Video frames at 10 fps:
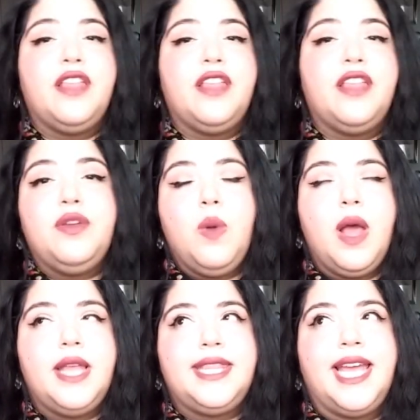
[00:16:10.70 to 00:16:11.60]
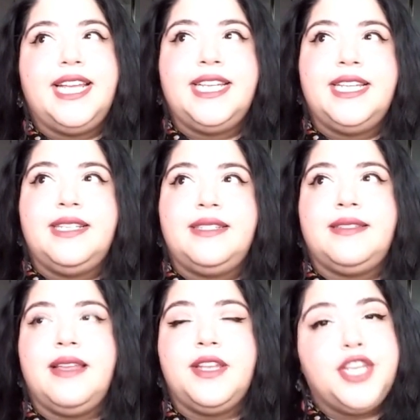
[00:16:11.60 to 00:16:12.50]
Another one that
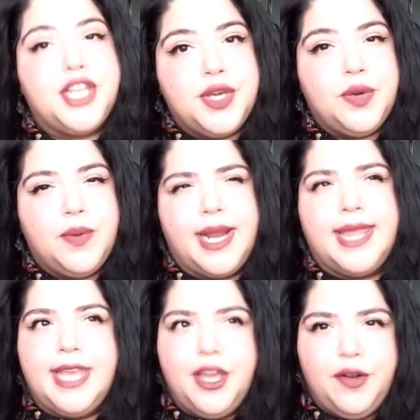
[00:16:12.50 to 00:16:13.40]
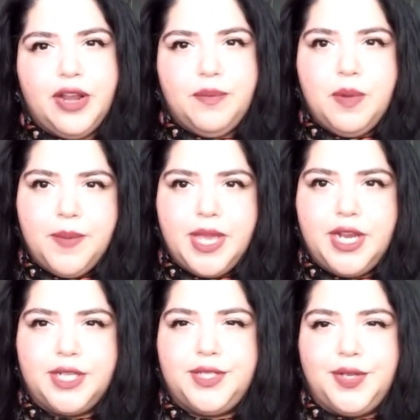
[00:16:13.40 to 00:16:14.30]
is new, and I think it already
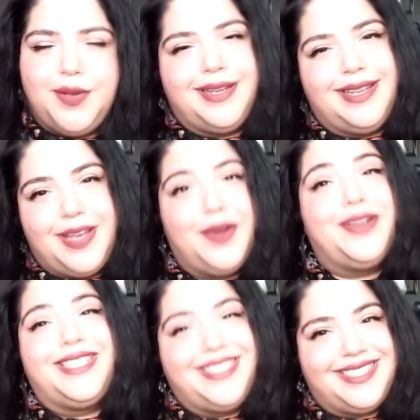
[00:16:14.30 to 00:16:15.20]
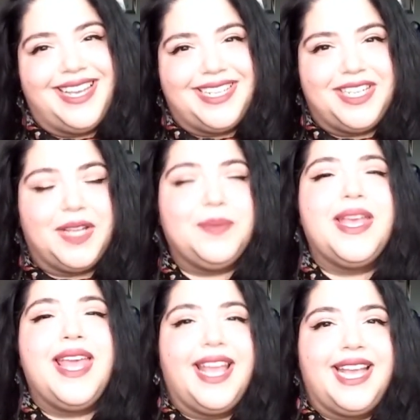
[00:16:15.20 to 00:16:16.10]
premiered, so I already need to catch up,
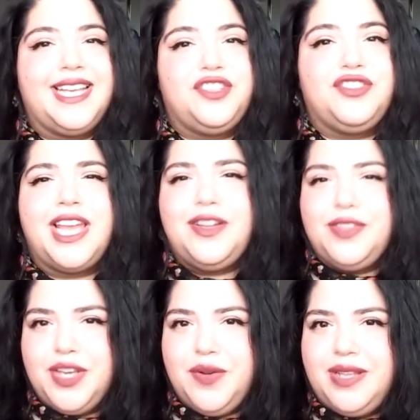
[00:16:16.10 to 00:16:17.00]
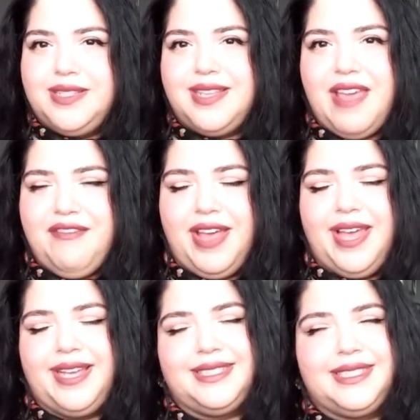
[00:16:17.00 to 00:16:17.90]
is Channel Zero on
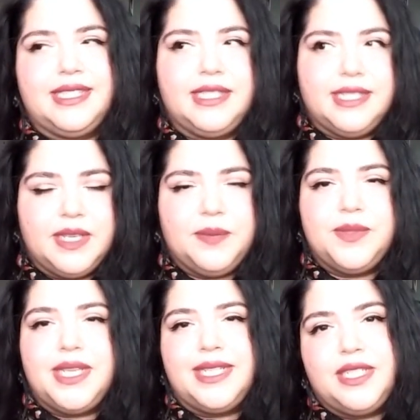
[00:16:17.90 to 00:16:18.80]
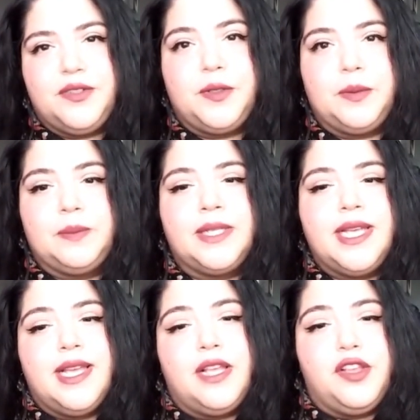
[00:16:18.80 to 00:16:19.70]
Sci-Fi. It seemed, at least from
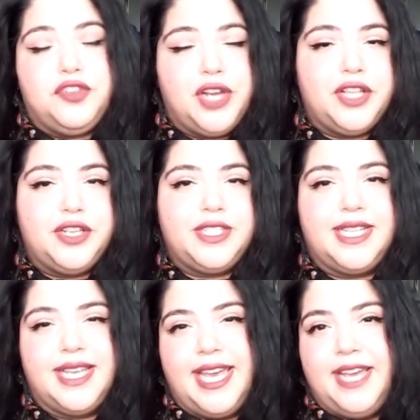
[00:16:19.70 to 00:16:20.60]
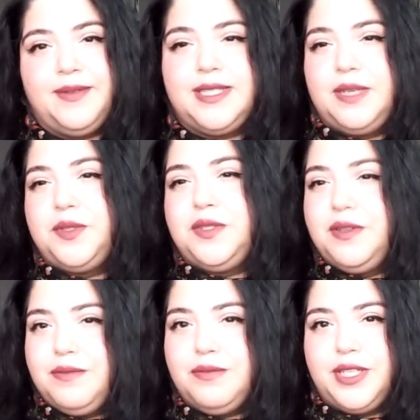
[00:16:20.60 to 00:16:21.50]
the trailers that they gave, it seemed
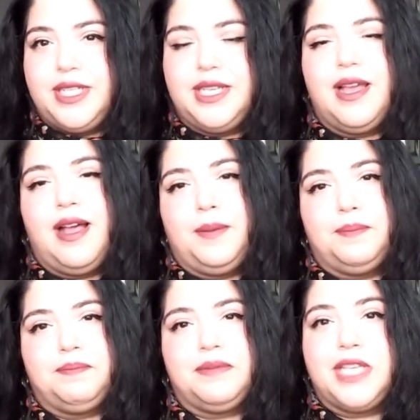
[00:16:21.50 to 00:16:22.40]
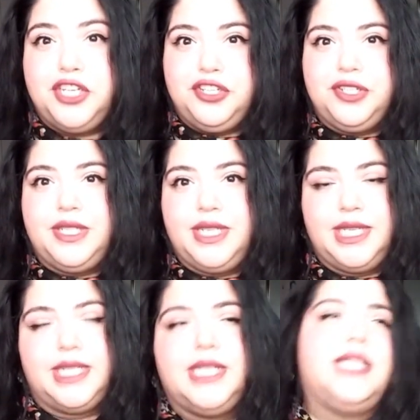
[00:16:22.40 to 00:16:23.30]
really
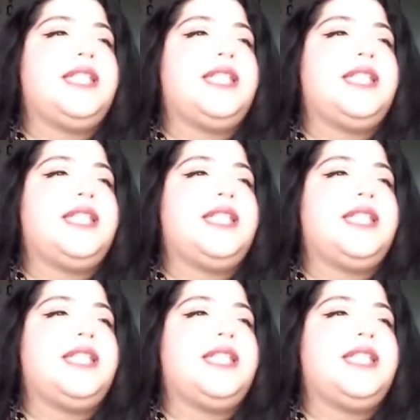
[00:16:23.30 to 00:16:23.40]
interesting.